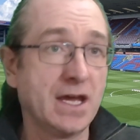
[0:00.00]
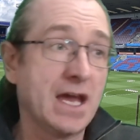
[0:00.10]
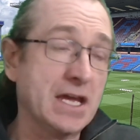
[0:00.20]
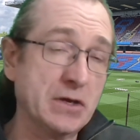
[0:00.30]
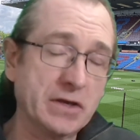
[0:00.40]

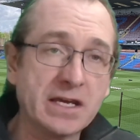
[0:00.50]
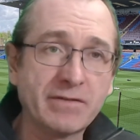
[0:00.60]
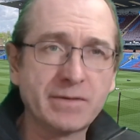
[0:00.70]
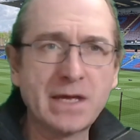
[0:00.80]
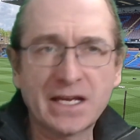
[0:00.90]
You can give
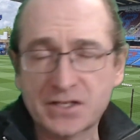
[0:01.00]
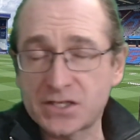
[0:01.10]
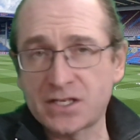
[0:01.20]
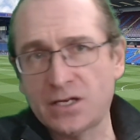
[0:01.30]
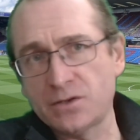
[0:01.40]
him the
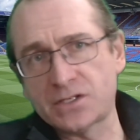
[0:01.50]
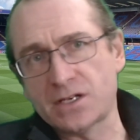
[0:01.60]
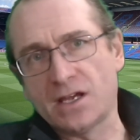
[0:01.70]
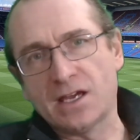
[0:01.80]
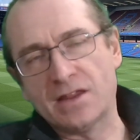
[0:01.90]
excuse
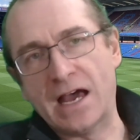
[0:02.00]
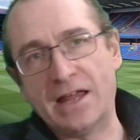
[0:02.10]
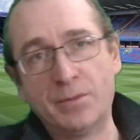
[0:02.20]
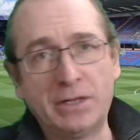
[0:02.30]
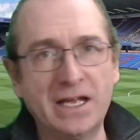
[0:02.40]
that
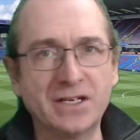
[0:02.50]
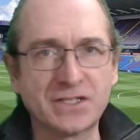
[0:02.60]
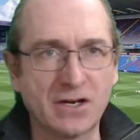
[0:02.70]
the players aren't